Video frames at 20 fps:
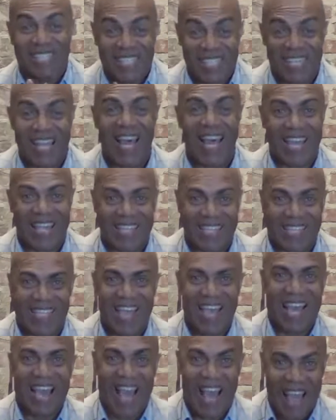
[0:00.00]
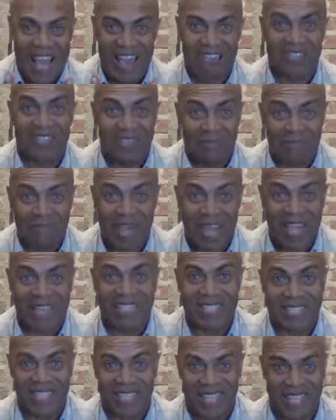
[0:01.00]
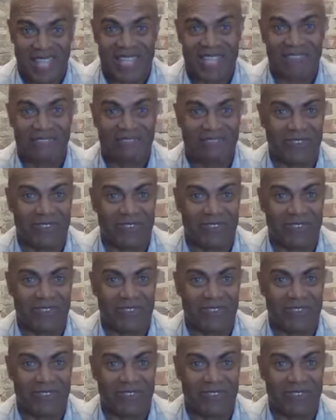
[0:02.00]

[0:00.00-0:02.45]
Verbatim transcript: tonight I have an amazing guest